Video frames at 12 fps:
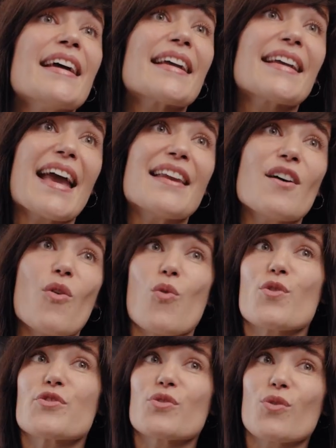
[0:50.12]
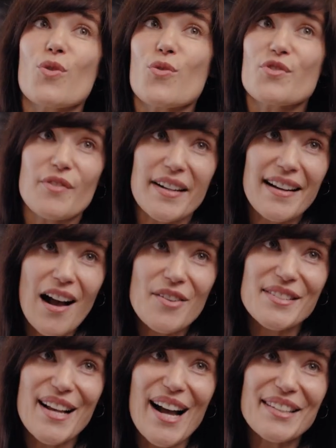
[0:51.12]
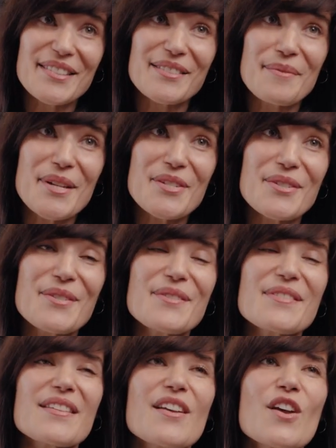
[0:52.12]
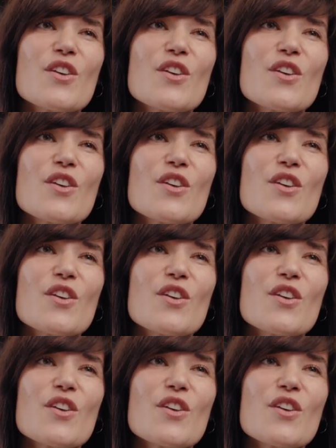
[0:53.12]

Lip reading: can also cause greenhouse gases emissions.